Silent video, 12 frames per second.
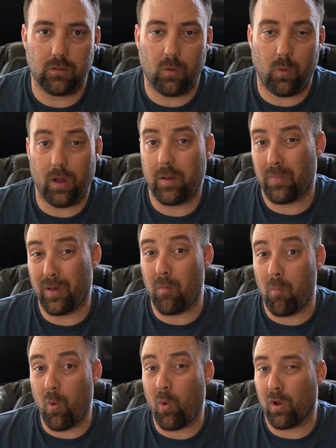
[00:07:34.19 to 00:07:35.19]
quite a
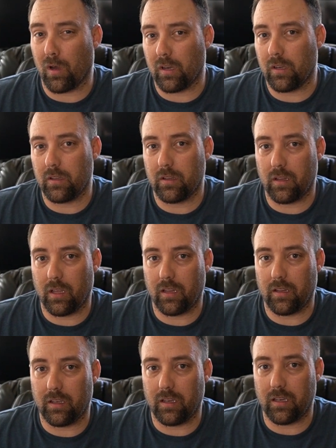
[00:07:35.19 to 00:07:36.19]
bit more
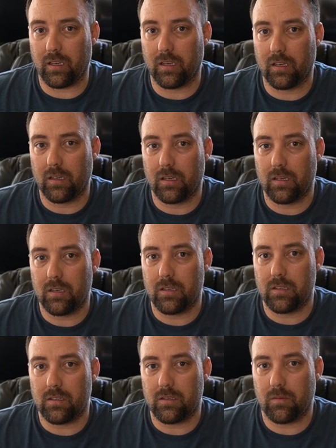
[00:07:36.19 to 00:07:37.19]
than the
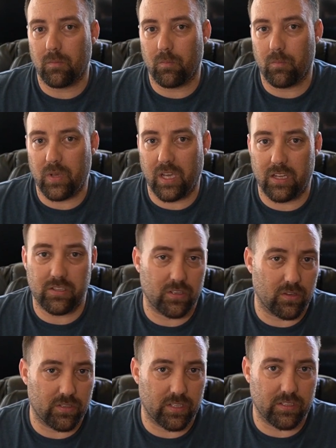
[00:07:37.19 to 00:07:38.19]

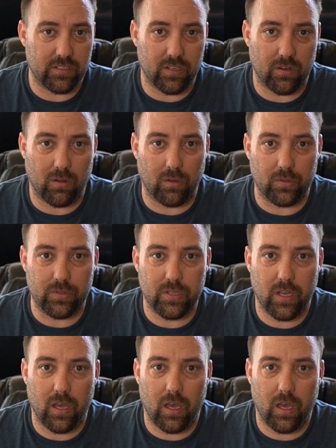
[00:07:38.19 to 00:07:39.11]
BH060s.